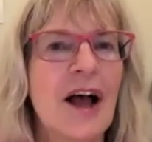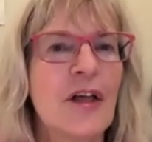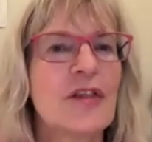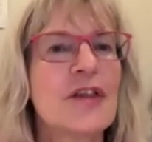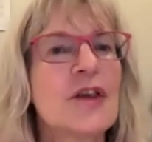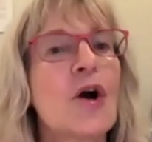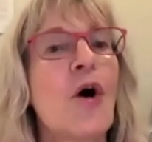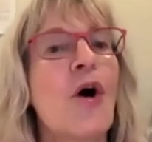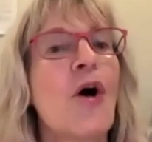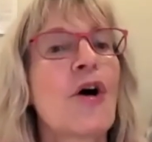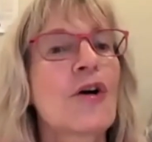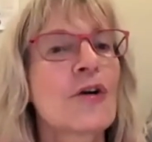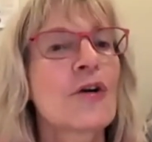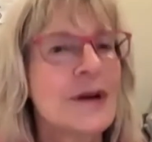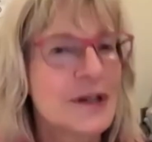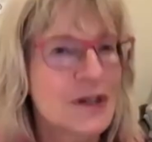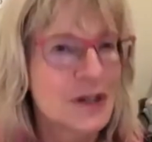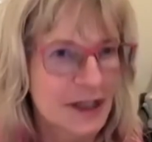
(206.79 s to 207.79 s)
the
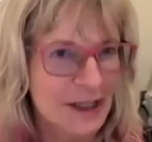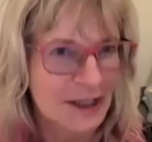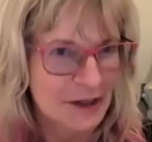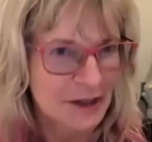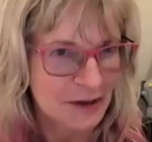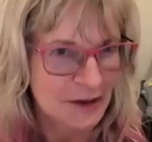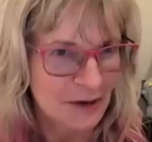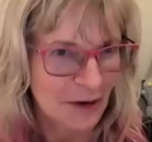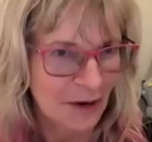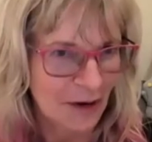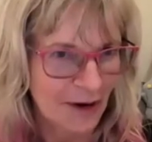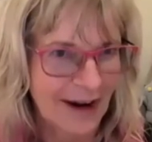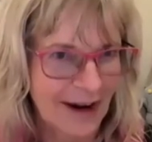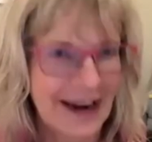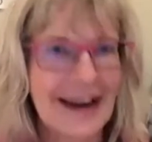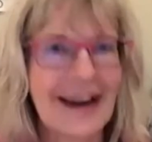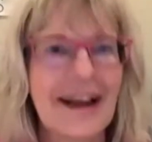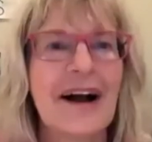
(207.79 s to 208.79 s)
origin
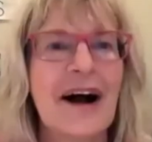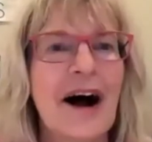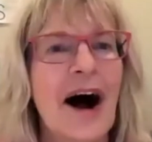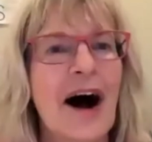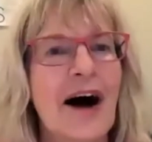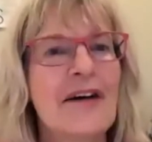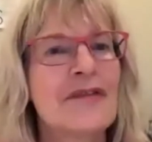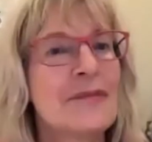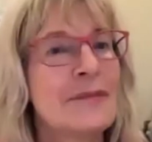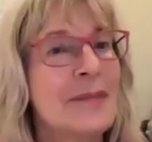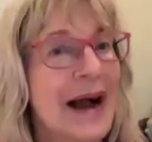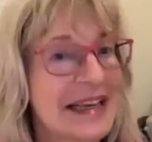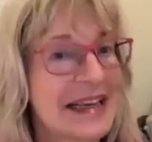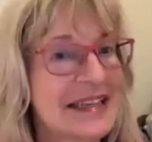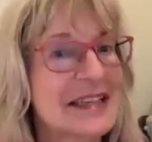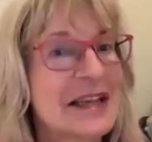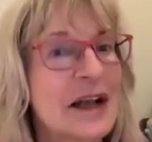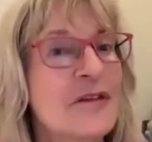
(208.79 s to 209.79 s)
story of
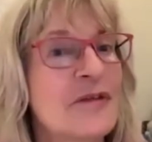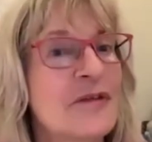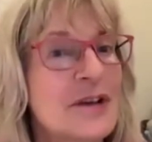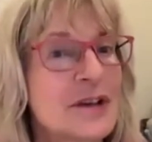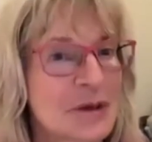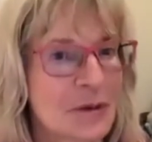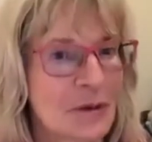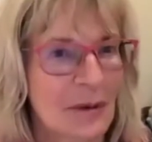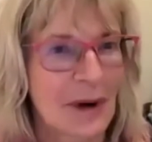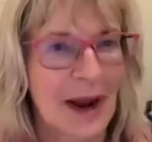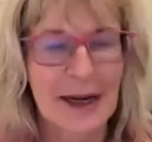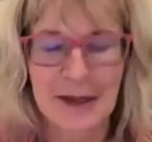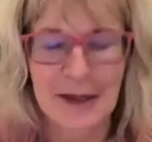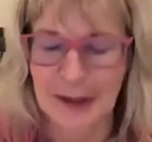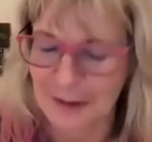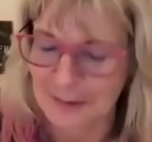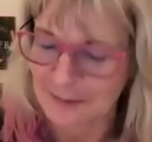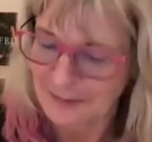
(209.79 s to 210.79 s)
myself as a
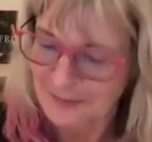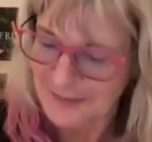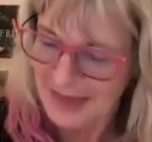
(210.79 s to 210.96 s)
writer.